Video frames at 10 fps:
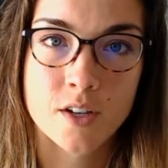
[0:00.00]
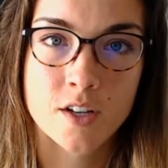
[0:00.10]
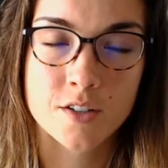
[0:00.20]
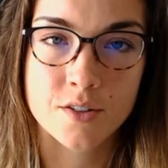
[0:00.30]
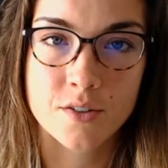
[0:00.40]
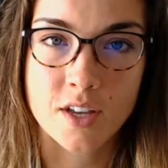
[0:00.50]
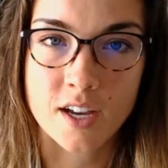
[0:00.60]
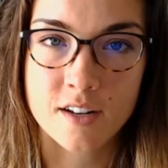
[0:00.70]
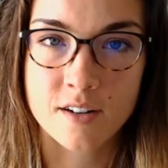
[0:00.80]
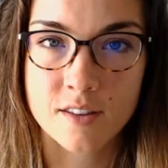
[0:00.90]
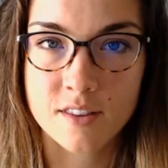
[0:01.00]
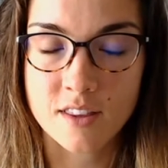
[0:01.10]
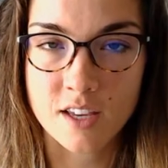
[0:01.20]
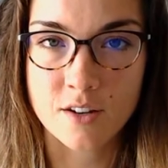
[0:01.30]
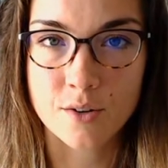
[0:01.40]
so that
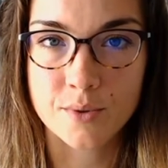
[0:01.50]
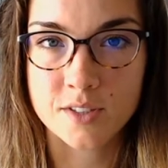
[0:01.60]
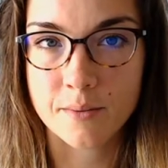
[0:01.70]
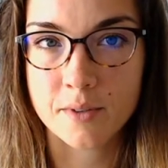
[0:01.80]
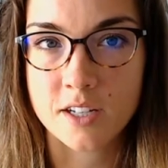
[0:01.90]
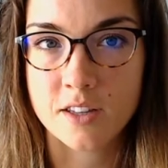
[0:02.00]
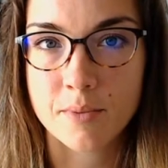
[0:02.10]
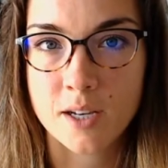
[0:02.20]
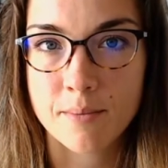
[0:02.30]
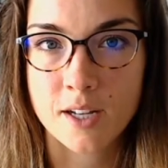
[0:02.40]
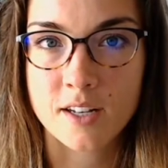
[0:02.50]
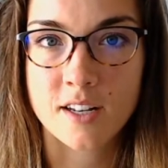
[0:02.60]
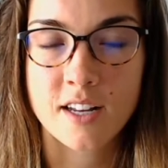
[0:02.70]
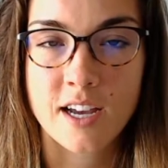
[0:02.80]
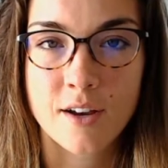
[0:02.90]
they know what's coming down the pipeline
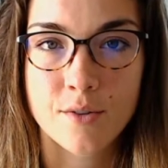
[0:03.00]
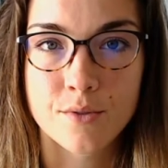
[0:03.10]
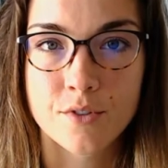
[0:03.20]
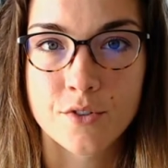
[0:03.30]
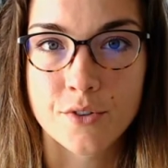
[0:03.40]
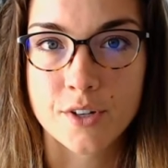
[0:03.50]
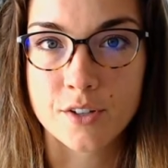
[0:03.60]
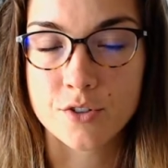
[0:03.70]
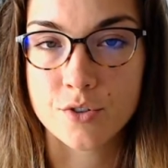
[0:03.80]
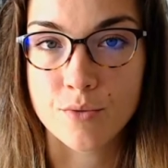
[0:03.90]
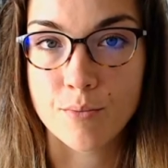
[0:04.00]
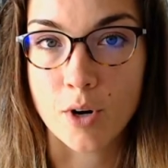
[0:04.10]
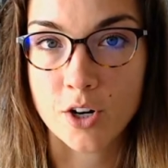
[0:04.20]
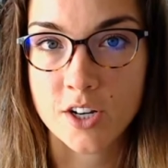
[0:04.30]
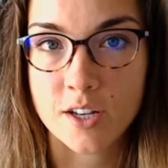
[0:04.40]
and how they're going to
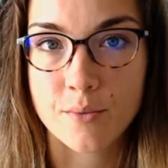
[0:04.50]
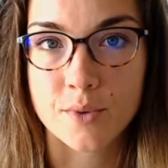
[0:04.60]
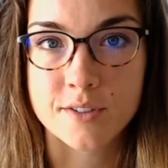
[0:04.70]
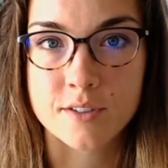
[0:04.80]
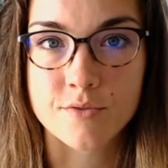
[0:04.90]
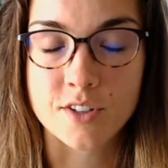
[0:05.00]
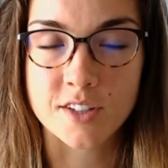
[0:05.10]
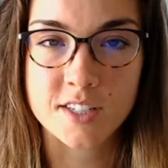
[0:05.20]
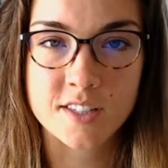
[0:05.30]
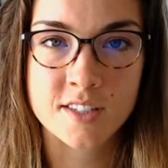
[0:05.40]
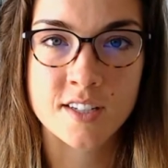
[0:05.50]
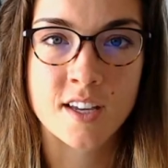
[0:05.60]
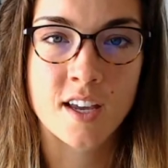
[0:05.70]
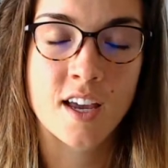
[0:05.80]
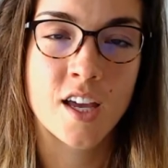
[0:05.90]
market it once it's released.
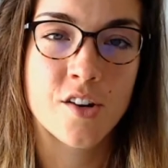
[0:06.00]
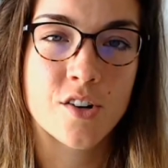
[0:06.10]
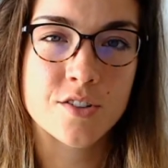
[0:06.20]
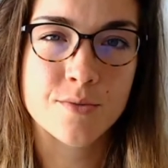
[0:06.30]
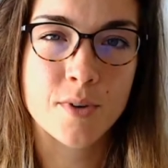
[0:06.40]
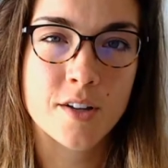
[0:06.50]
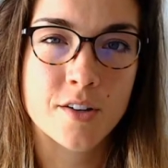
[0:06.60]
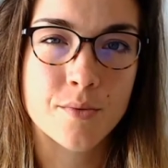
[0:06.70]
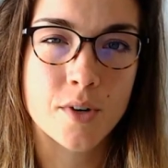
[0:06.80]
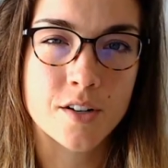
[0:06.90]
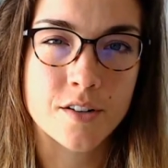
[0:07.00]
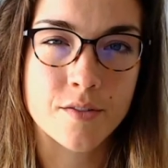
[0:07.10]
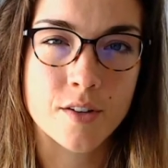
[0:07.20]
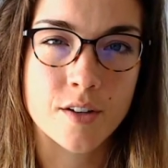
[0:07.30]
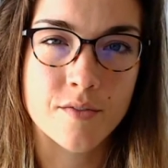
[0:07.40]
And you're also probably going to want to
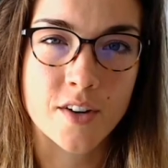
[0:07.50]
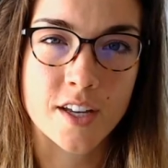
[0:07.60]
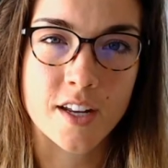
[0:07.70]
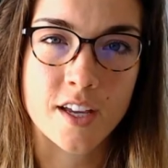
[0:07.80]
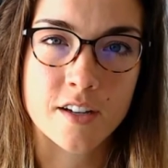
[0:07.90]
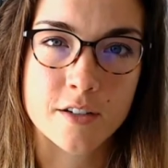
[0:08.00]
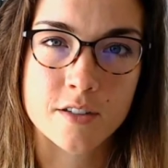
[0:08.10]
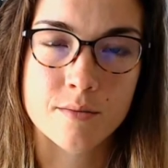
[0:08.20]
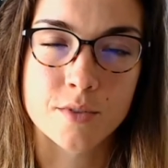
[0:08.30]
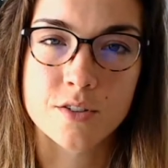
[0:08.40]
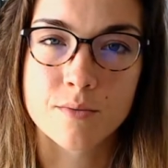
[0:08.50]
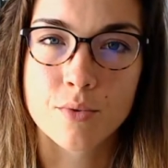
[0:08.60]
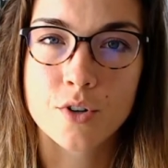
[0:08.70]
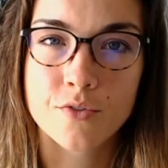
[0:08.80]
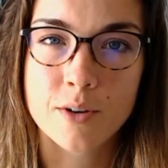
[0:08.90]
invite a customer
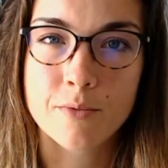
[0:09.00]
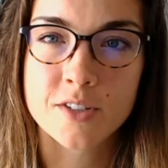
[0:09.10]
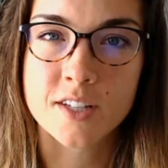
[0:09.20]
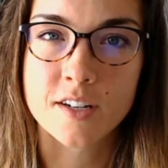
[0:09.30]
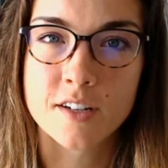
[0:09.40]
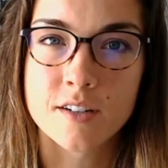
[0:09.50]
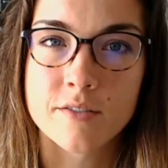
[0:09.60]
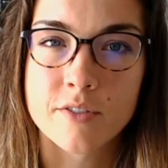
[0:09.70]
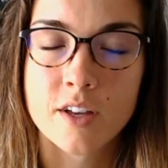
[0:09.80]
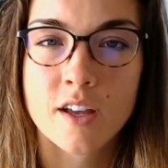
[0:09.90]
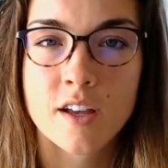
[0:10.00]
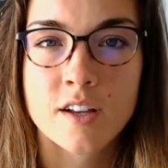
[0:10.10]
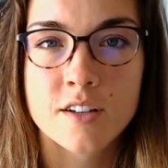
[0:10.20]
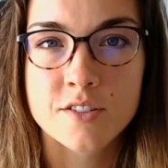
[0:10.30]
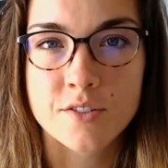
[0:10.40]
support representative
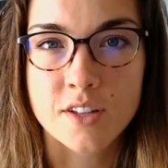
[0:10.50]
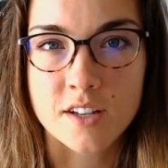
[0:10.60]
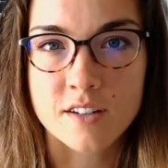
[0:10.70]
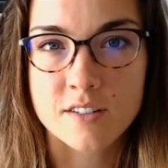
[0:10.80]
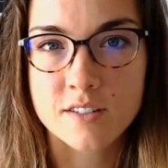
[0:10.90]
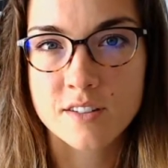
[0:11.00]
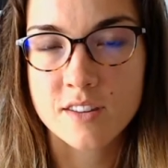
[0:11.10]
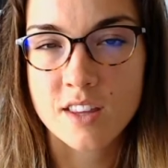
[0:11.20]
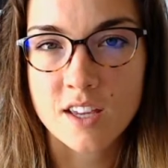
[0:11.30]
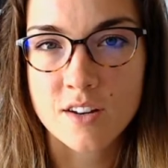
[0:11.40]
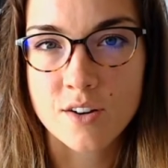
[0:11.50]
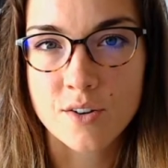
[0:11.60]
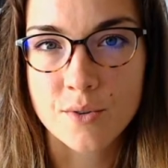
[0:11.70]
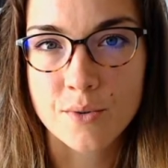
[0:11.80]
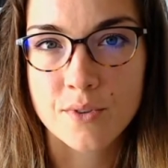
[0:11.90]
so that they
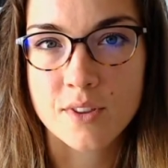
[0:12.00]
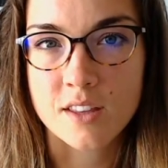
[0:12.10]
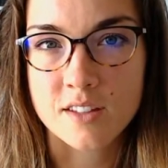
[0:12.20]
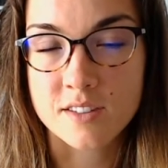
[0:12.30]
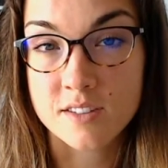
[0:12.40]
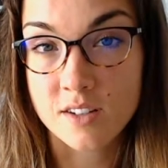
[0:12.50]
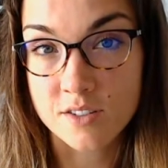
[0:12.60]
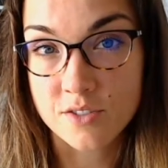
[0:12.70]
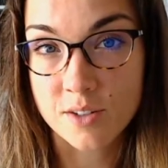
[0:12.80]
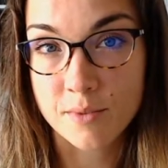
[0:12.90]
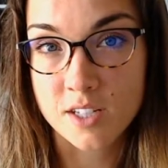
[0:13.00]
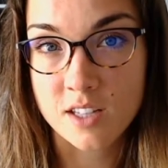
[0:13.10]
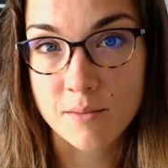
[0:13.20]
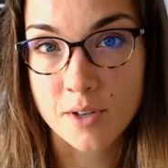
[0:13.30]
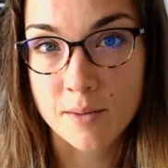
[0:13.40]
know that this is also coming down
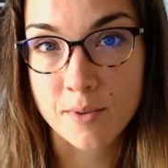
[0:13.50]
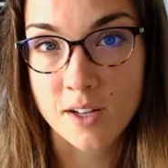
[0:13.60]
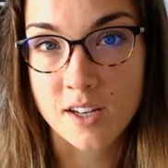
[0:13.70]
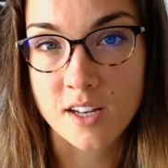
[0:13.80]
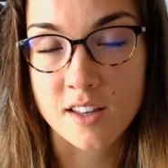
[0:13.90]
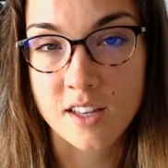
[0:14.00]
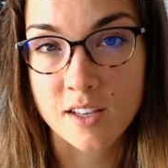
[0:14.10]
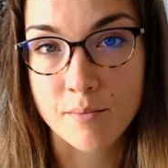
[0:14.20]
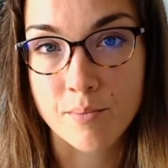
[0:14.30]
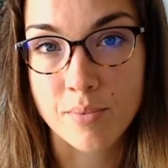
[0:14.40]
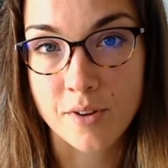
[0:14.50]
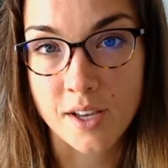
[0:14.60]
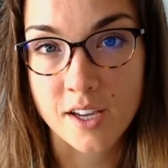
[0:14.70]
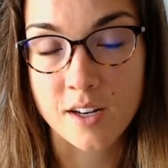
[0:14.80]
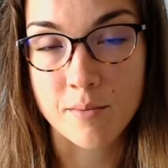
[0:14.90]
the pipeline and they can
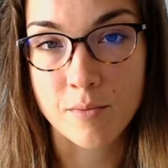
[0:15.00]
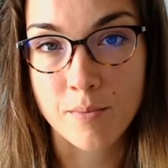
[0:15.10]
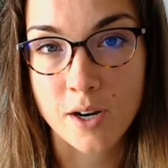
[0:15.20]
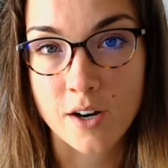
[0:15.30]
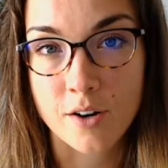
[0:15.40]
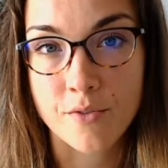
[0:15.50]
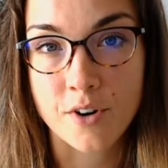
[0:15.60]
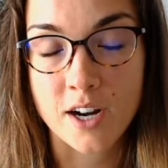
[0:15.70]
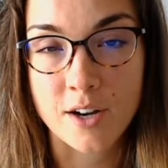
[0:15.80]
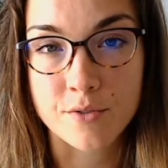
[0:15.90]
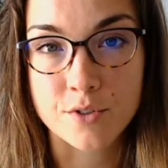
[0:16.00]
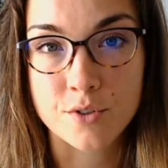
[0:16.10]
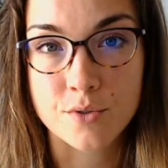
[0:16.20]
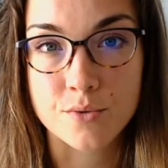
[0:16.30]
plan and prepare for how to